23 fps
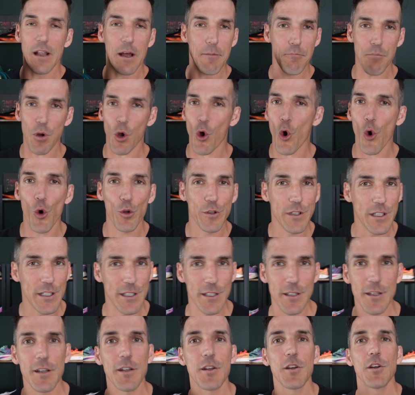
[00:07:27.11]
I'm
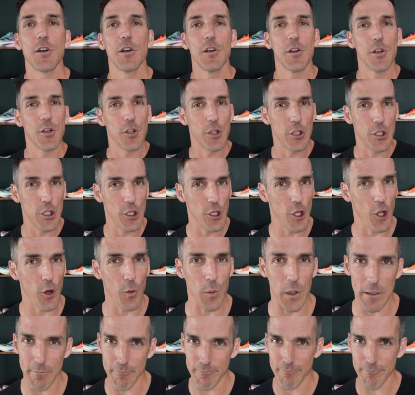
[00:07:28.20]
beholden to no one.